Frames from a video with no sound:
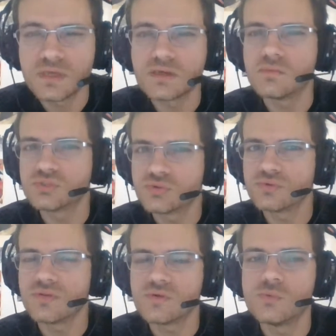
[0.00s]
but I'm sure
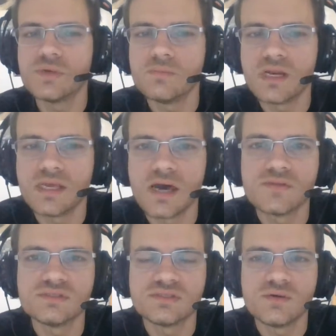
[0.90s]
that there will be many
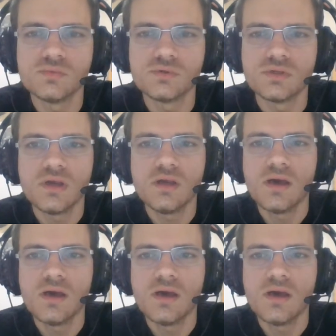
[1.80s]
others that would